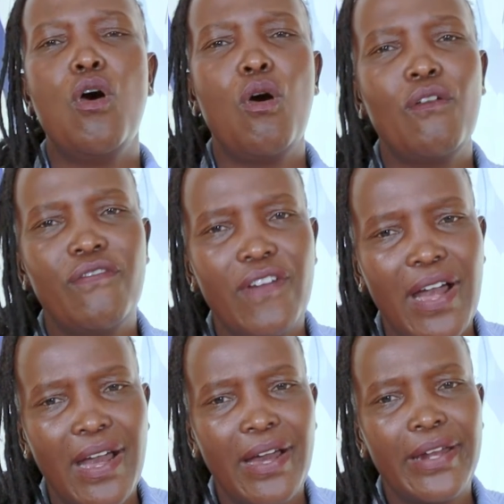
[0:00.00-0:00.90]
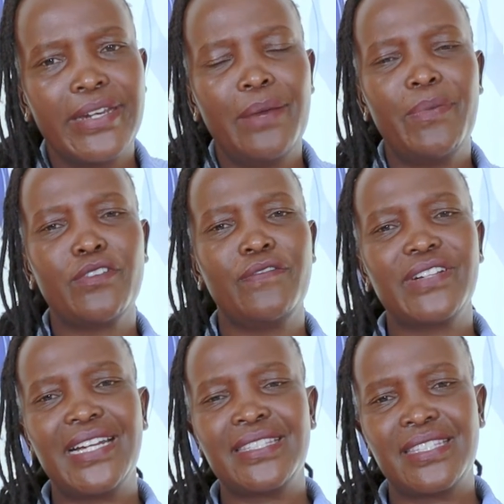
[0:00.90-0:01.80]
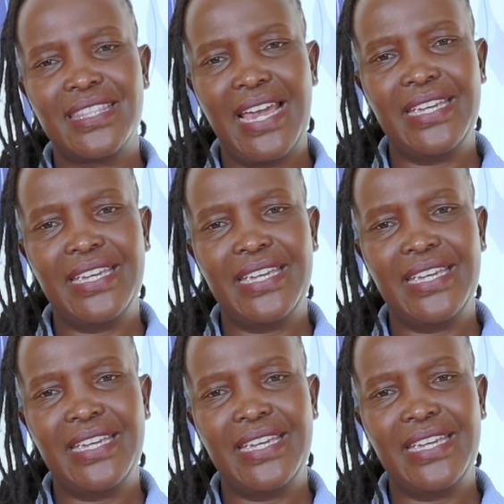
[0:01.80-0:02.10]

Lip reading: number of rats they